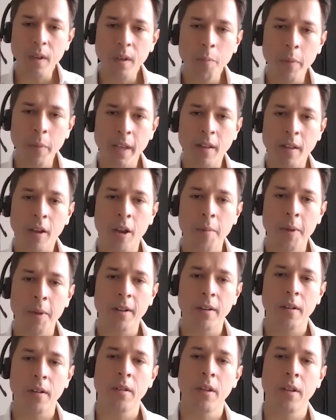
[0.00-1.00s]
Make the
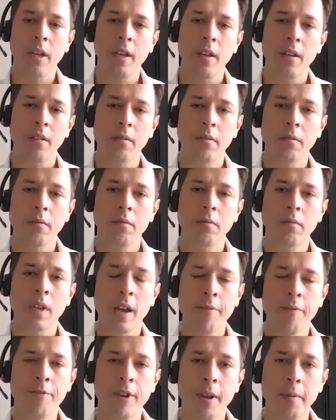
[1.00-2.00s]
comment on the
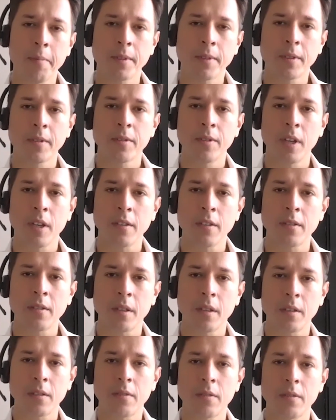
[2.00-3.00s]
timeframes, because
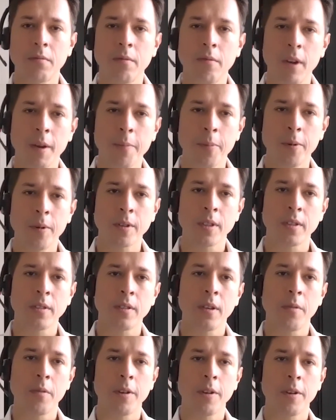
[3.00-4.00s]
that's really important.
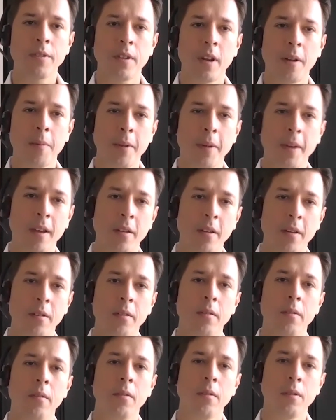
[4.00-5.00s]
You know what you said
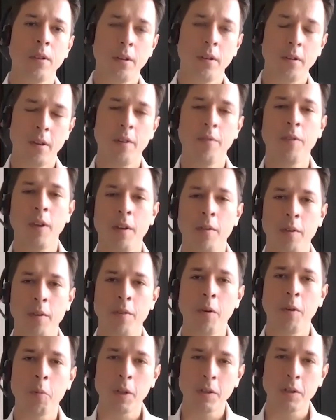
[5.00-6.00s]
about, if
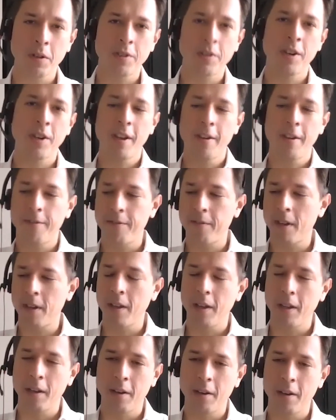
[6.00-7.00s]
we want to achieve
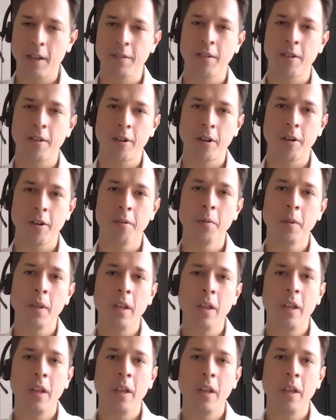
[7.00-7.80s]
net zero